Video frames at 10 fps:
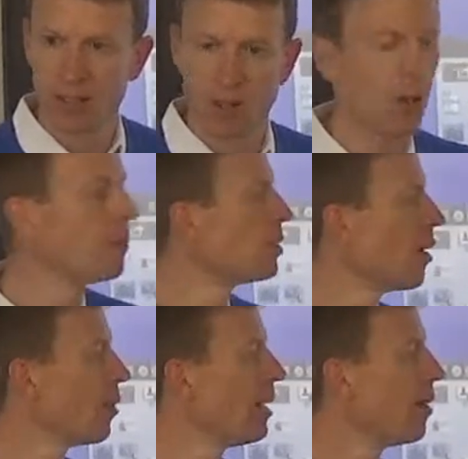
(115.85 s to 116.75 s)
Or I'm
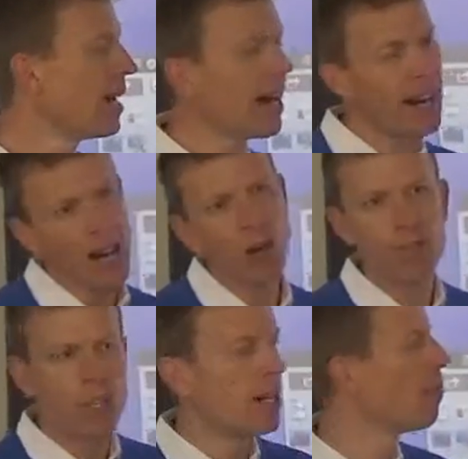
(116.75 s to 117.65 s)
sorry, not out
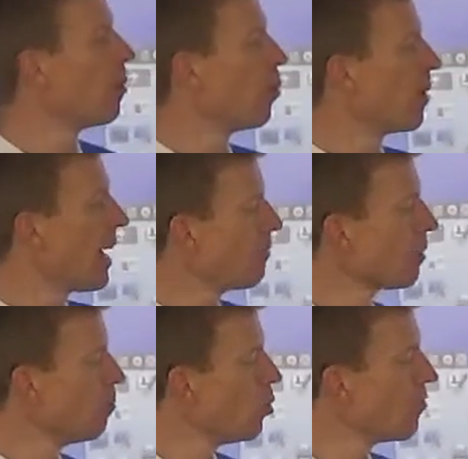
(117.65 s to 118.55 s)
of the number, but we have
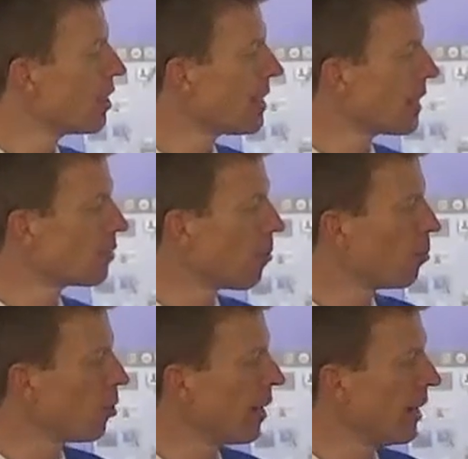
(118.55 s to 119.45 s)
to move the decimal
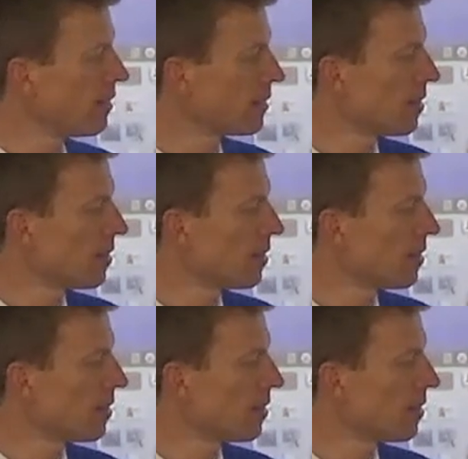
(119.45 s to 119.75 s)
point